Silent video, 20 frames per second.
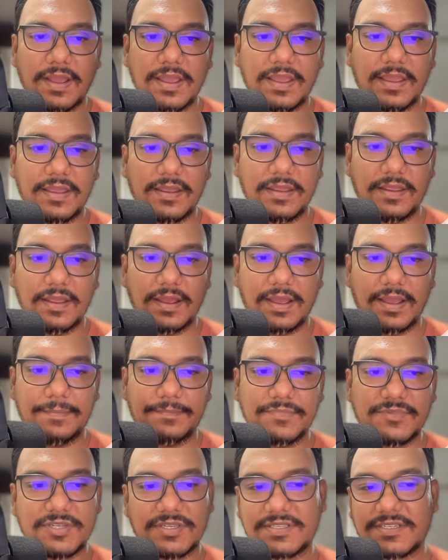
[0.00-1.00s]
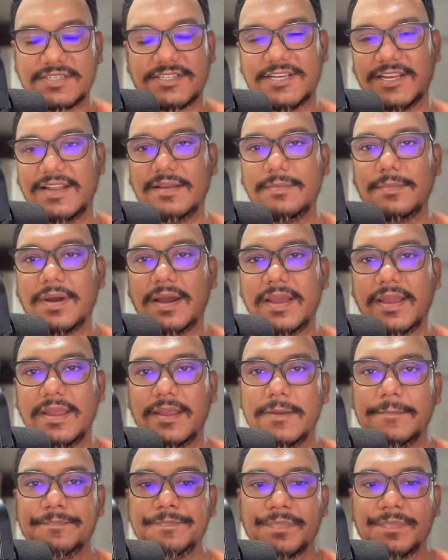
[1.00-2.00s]
I am just sharing my
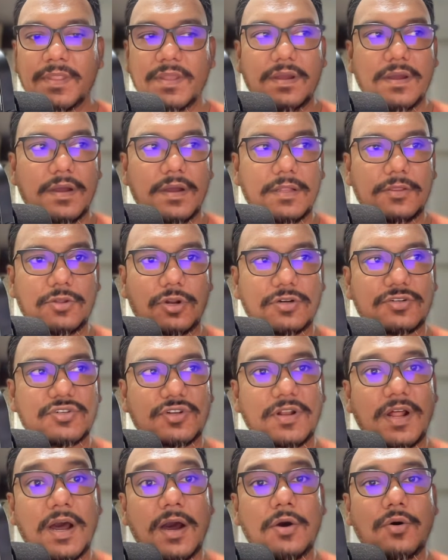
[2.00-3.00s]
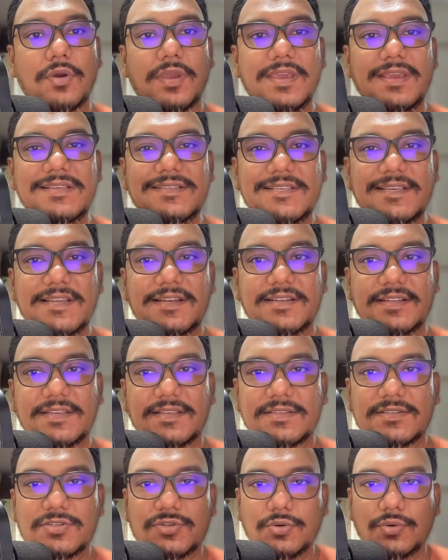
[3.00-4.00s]
thoughts on how easy it
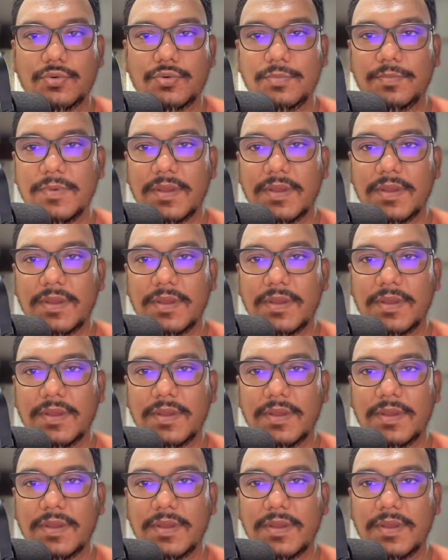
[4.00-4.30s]
is to